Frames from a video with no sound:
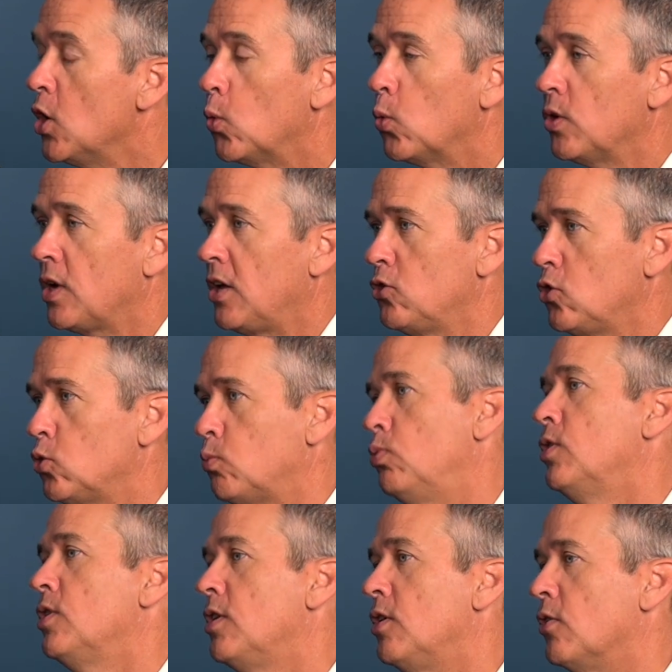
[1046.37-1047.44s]
We're not just
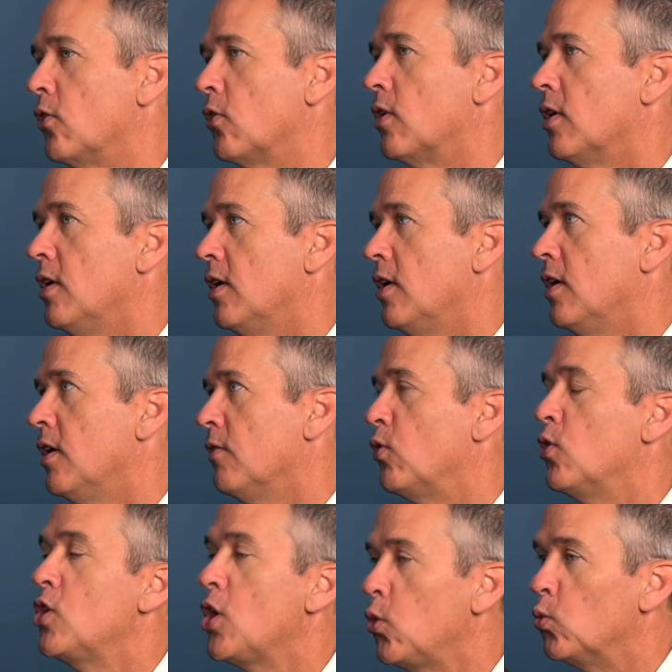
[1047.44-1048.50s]
put here for
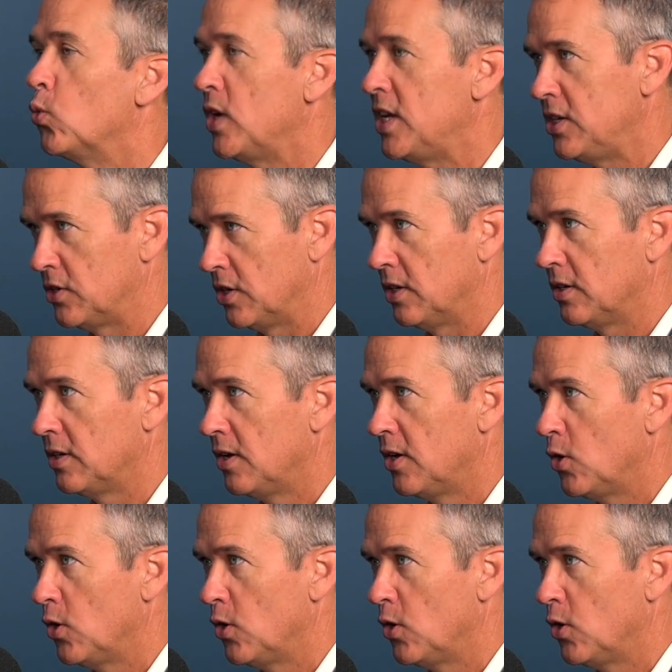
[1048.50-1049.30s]
no reason.